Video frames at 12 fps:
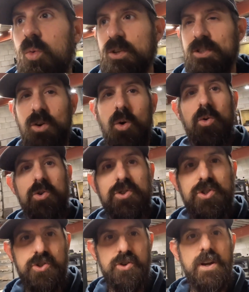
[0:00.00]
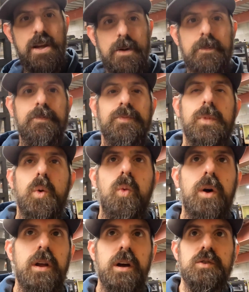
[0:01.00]
was an Orange Dream
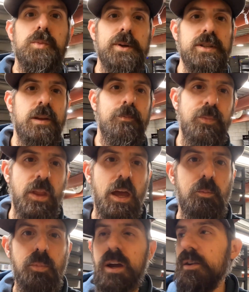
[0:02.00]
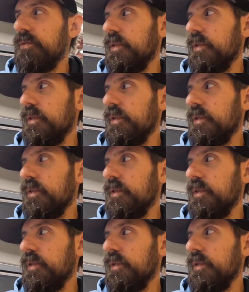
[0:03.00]
100% het pied